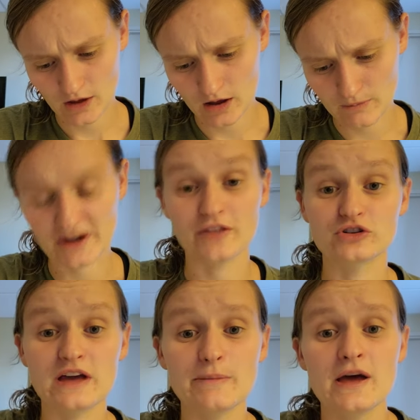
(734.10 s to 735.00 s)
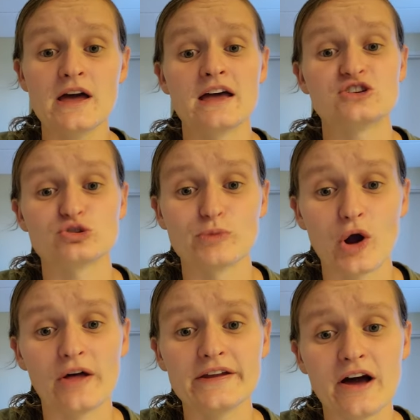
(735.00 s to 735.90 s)
Um, another tip is you're
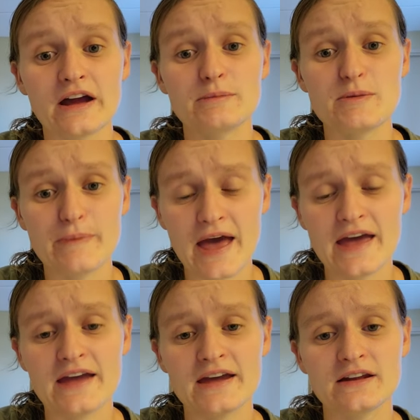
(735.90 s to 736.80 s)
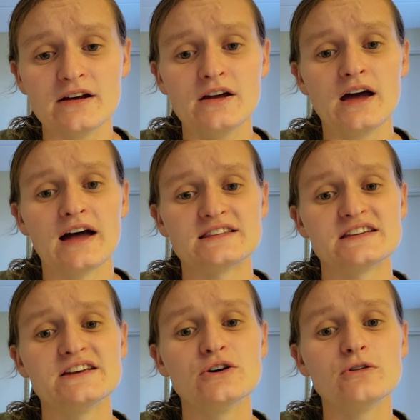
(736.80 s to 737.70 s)
probably not going to be paid
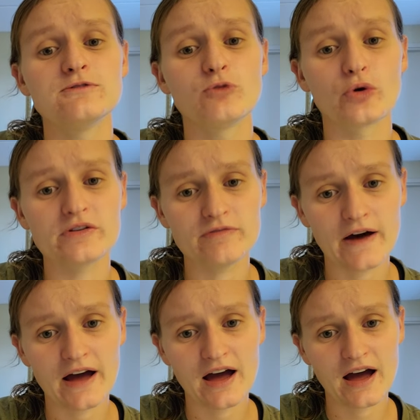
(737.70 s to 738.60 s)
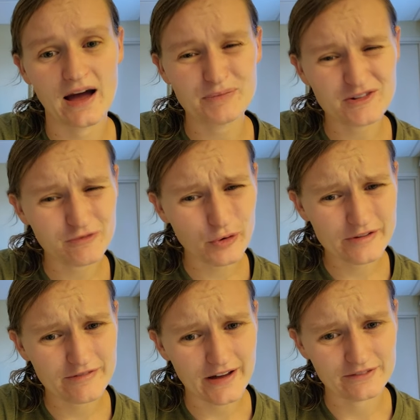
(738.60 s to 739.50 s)
until 45, up to
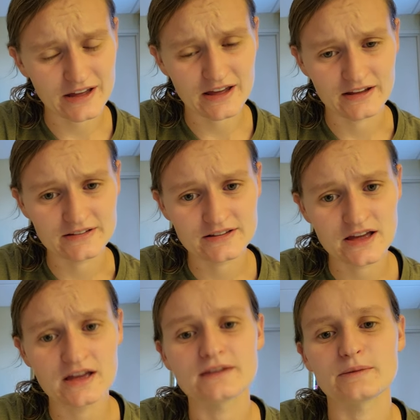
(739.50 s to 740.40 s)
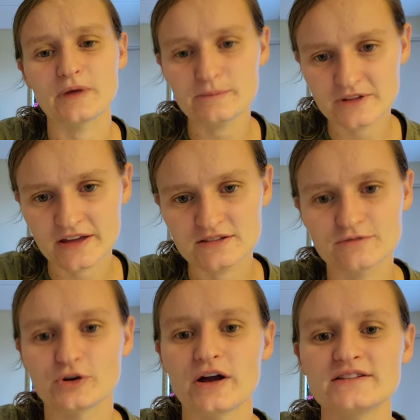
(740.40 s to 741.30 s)
45 days, sometimes less.
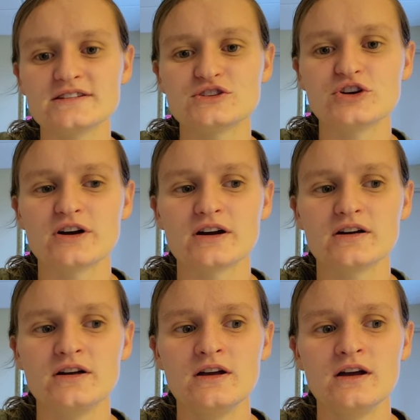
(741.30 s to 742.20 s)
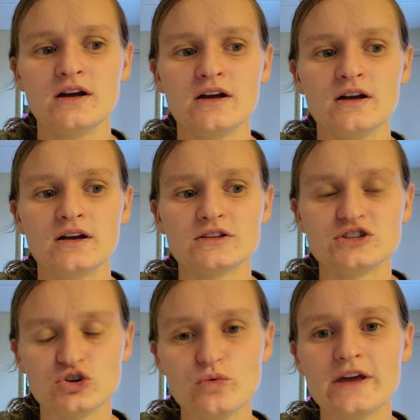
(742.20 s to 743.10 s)
For us, it took
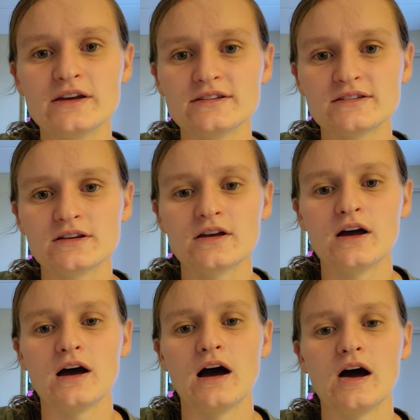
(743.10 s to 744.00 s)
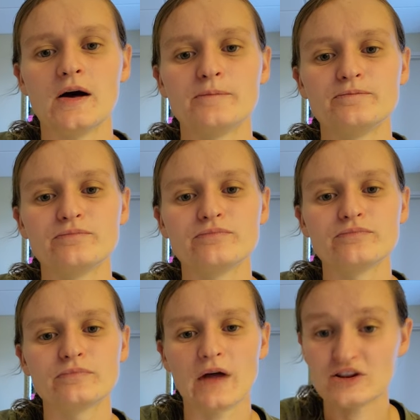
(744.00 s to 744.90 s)
two weeks. Um,
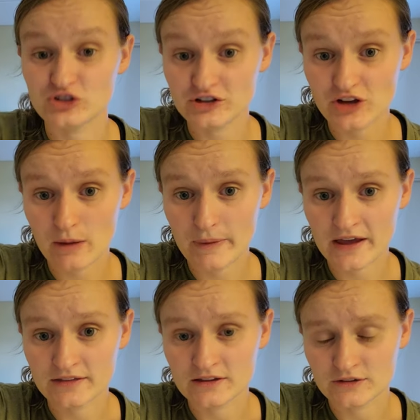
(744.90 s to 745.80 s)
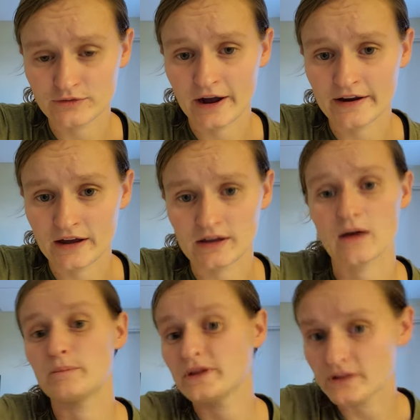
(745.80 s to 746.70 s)
I just got paid this Friday.
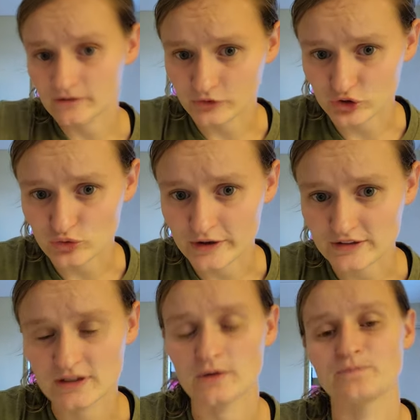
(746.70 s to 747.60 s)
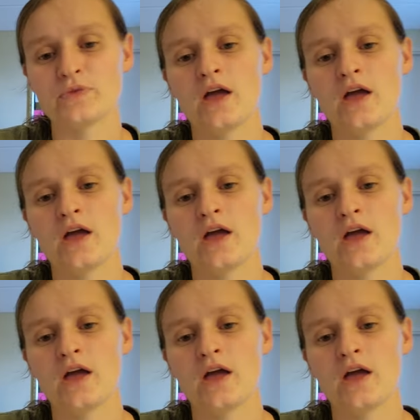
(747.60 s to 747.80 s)
I've been here for two weeks though.